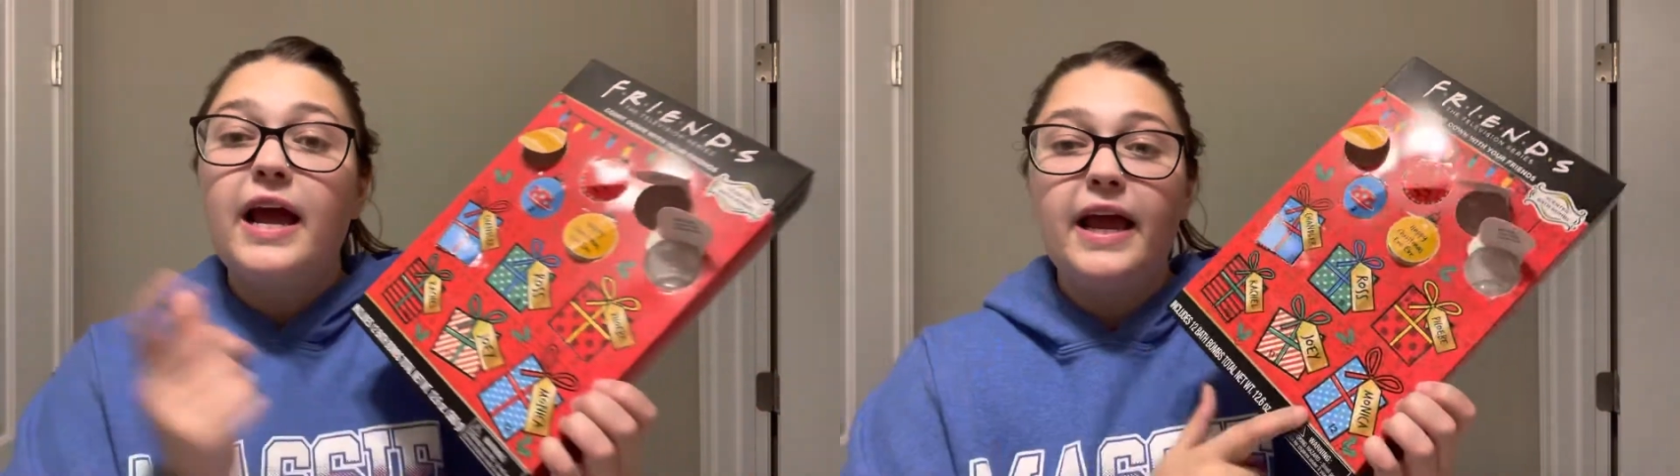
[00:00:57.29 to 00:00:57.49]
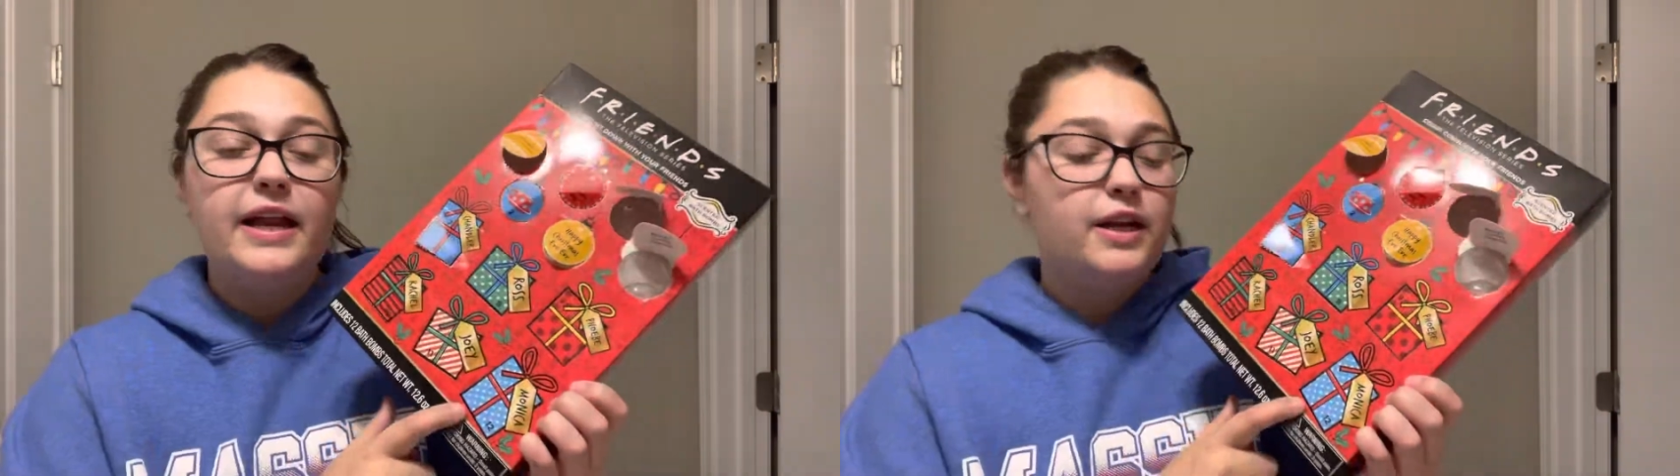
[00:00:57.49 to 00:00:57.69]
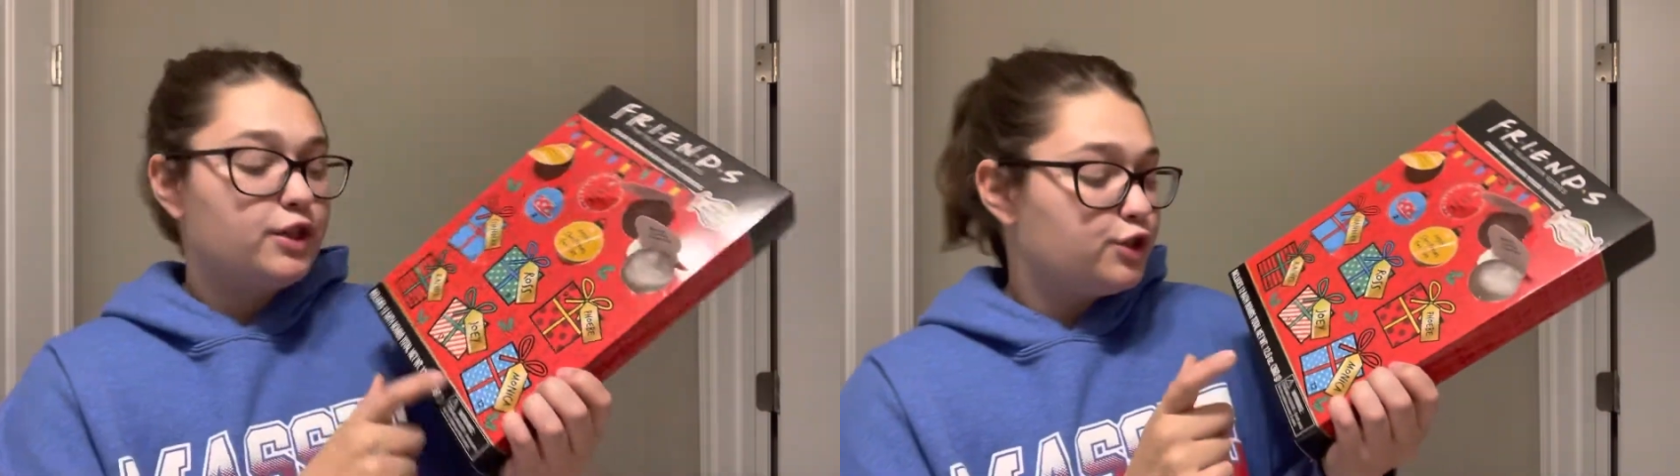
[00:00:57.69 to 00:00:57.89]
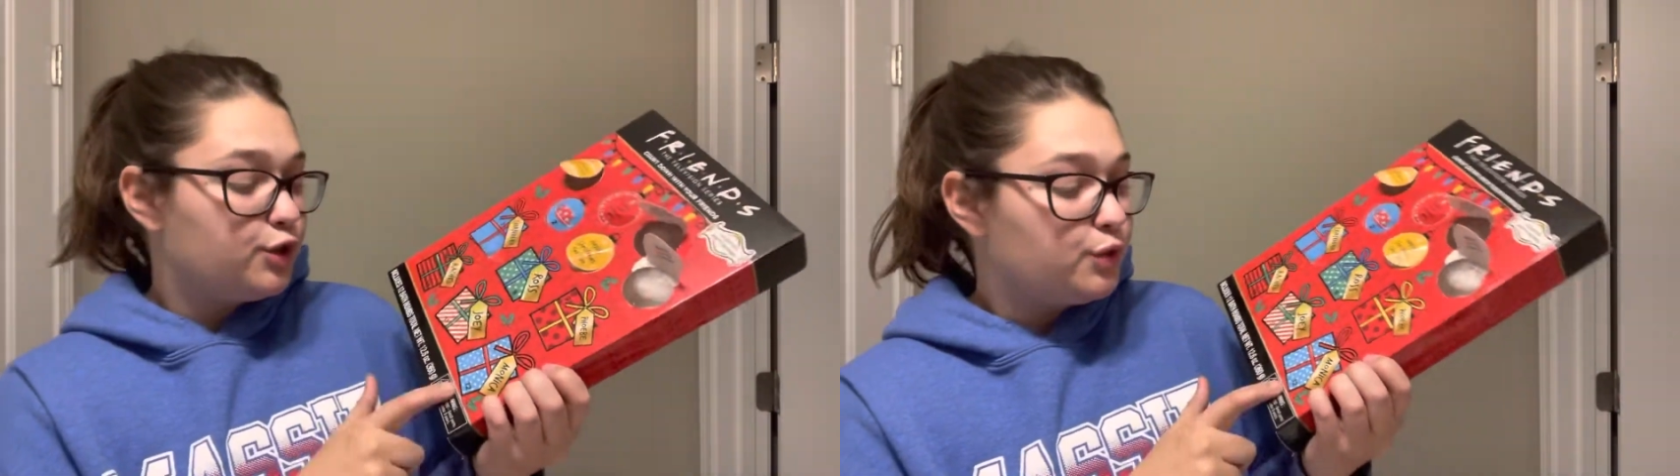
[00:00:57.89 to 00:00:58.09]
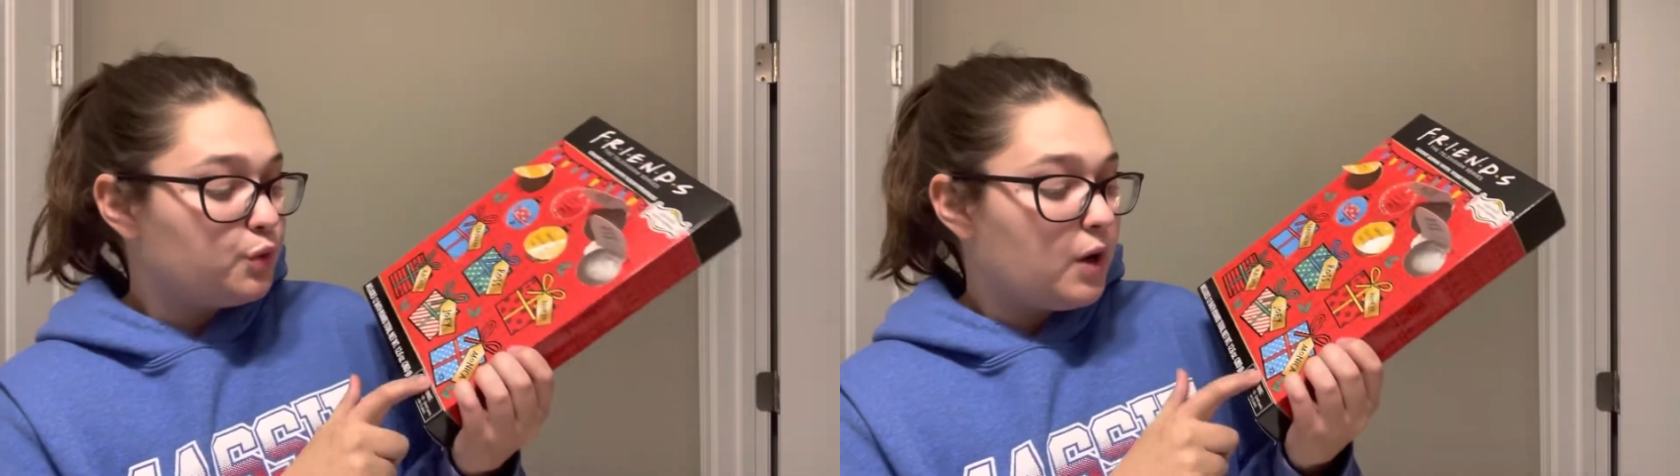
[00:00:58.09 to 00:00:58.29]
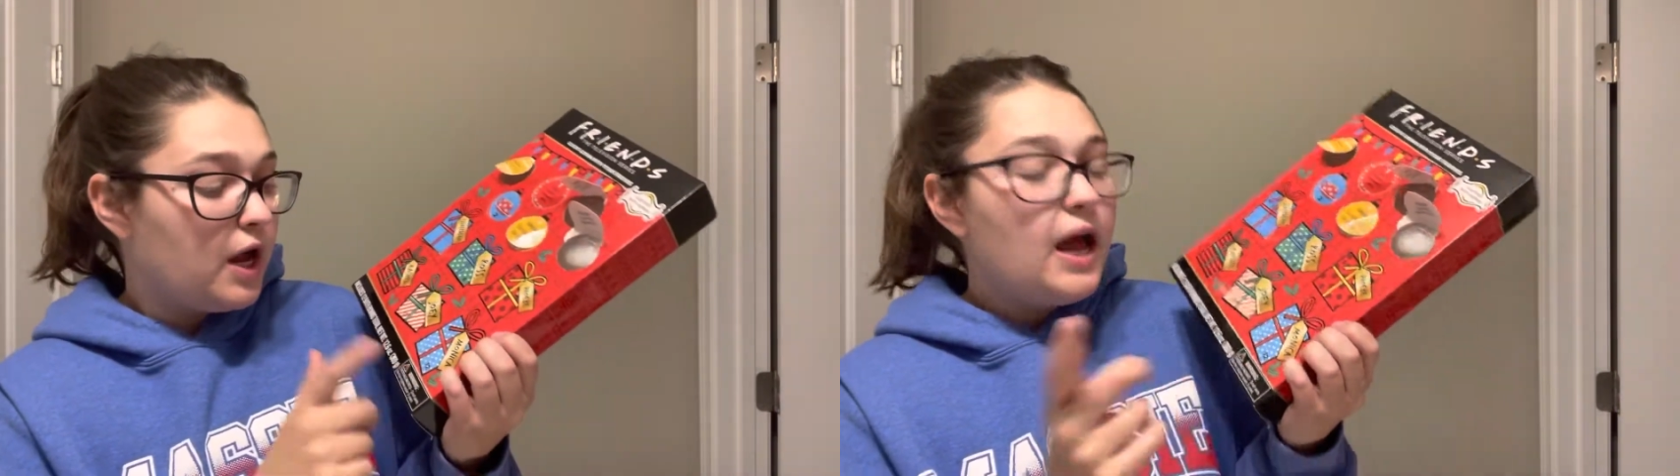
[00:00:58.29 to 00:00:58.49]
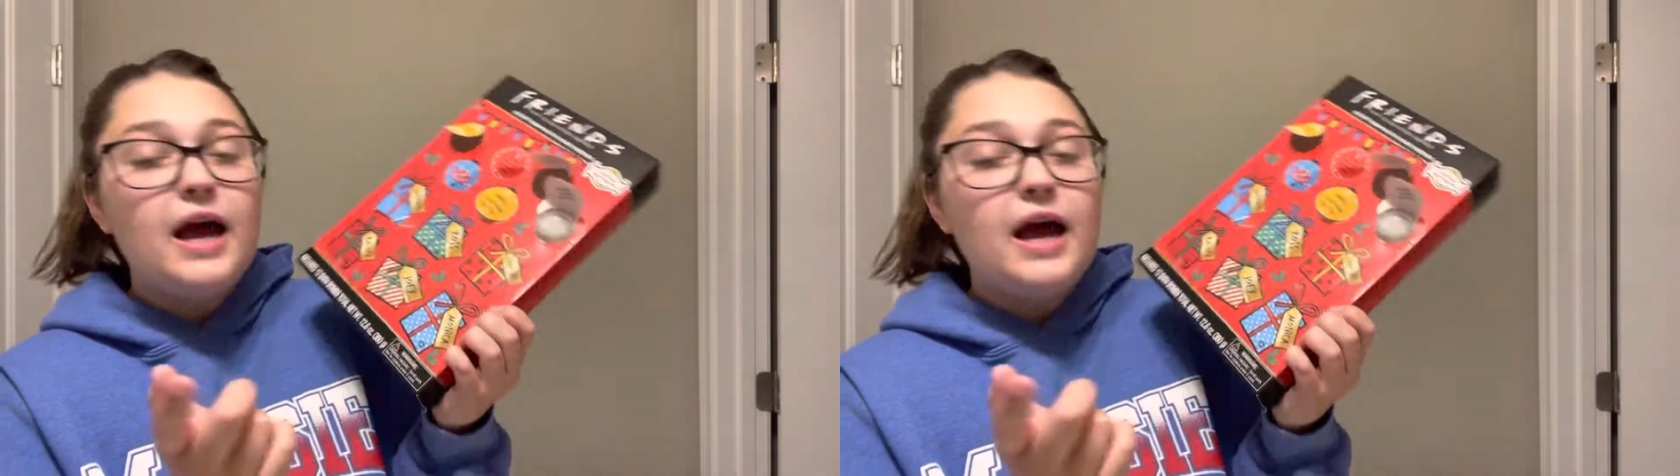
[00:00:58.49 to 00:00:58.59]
into